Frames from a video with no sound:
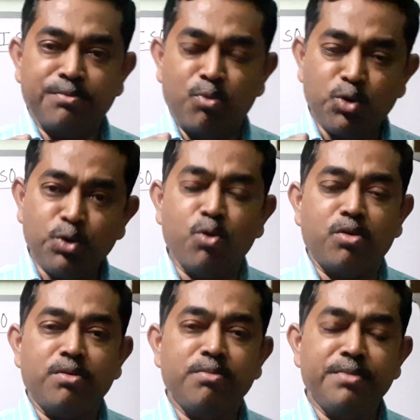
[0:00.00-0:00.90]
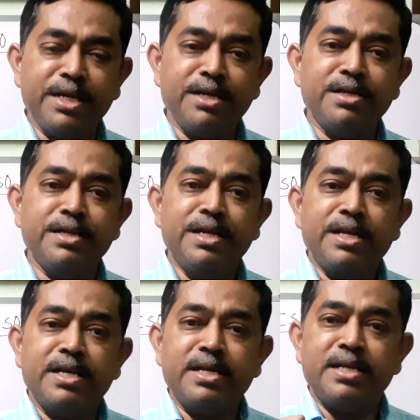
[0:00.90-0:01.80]
motto, main
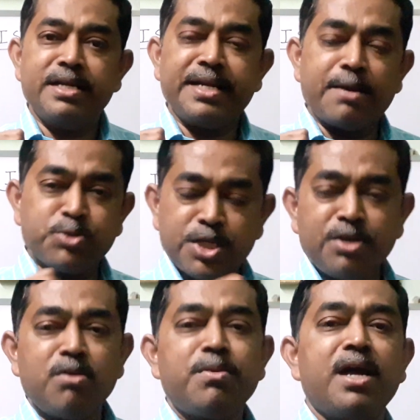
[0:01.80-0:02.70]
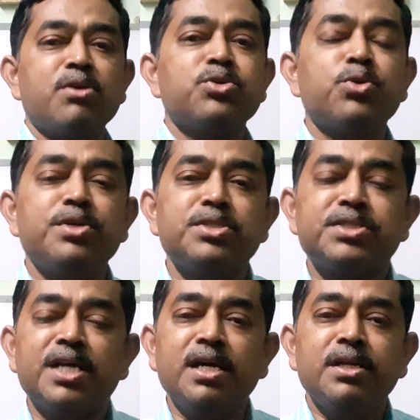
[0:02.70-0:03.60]
caption of ISO is
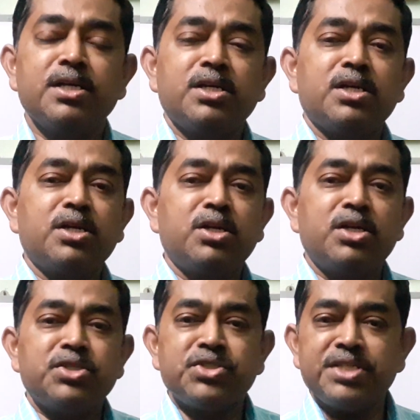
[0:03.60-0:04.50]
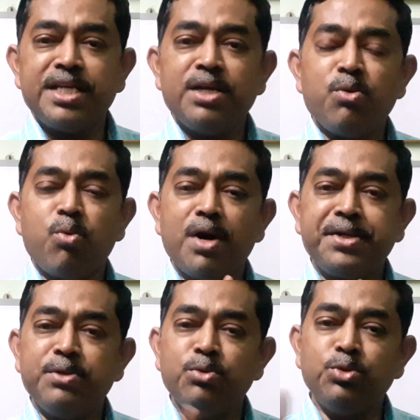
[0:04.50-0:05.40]
the say what
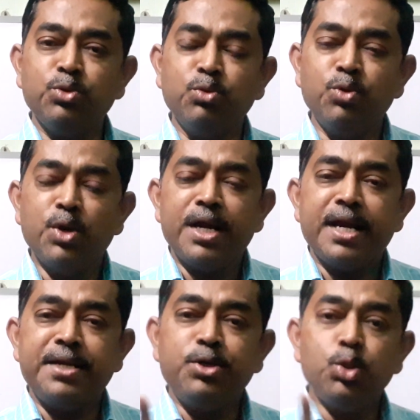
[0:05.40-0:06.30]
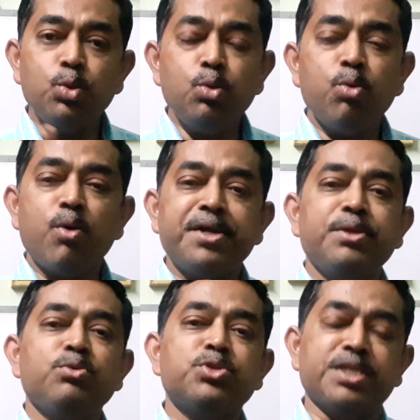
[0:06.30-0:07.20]
you do and do what
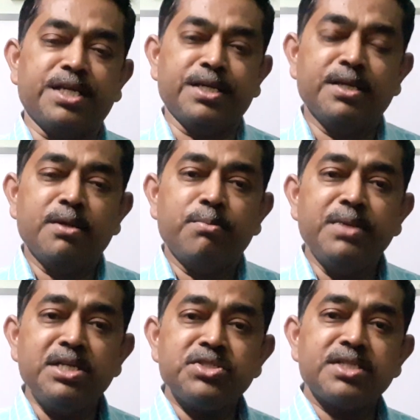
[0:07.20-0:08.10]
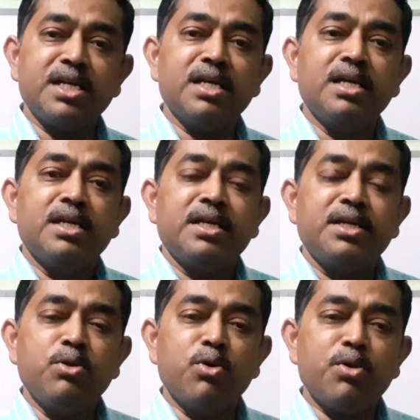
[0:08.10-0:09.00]
you say. Means the
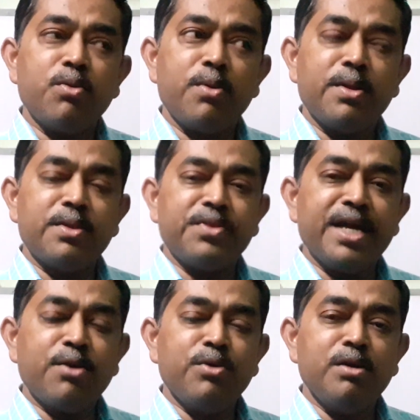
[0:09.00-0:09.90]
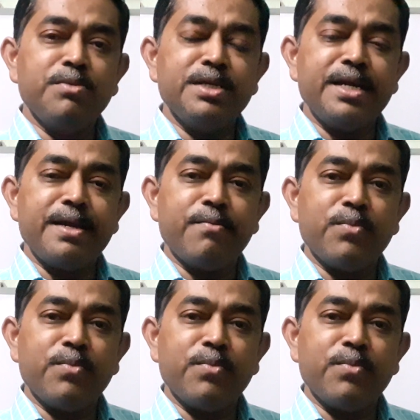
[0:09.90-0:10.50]
your there will be